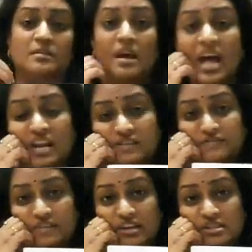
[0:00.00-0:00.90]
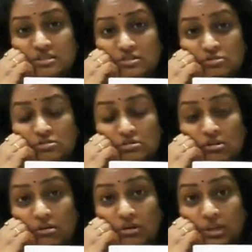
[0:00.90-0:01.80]
The ant felt so
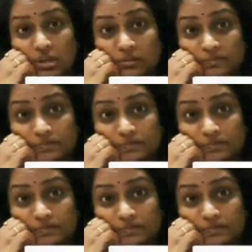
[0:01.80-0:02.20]
sorry,